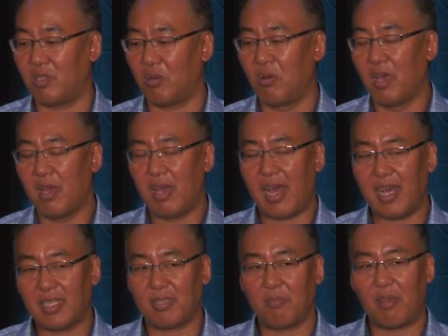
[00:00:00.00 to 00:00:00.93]
So it
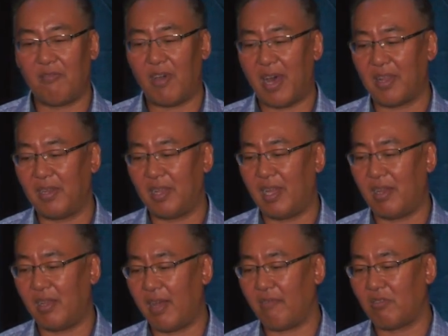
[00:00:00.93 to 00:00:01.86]
has to be
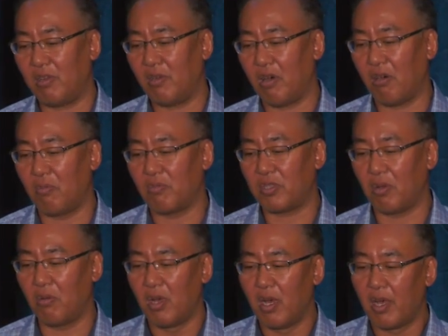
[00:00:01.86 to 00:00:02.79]
validated. You have to know.
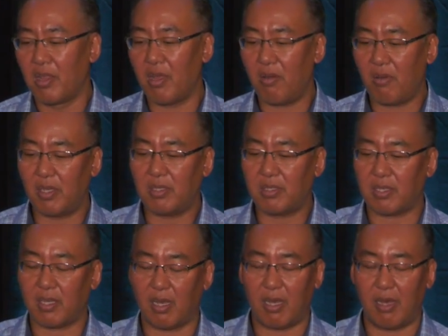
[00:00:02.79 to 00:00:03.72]
So there is,
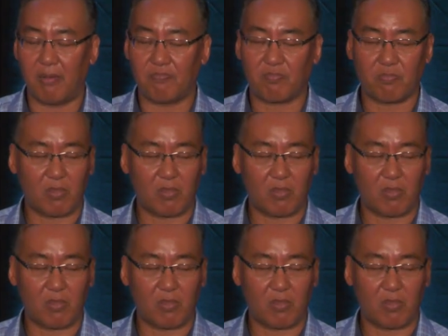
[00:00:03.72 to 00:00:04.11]
I